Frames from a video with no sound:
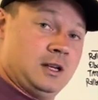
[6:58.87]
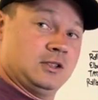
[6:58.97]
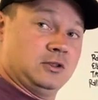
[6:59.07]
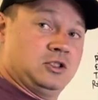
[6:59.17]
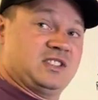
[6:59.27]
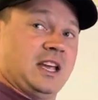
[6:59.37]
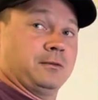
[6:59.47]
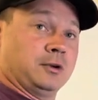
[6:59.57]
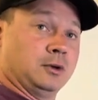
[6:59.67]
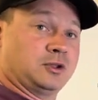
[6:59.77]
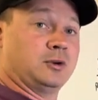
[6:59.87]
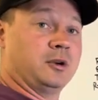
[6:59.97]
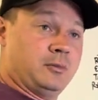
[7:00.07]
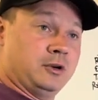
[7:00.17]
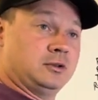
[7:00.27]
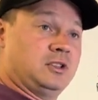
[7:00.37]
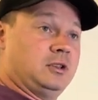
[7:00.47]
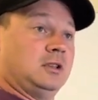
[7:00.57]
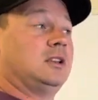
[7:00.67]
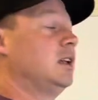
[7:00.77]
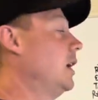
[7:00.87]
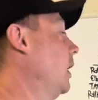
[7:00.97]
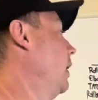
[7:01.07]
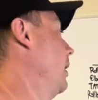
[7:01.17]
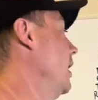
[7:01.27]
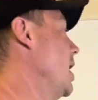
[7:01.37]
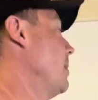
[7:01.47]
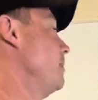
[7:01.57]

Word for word: So just that real short motion. Um,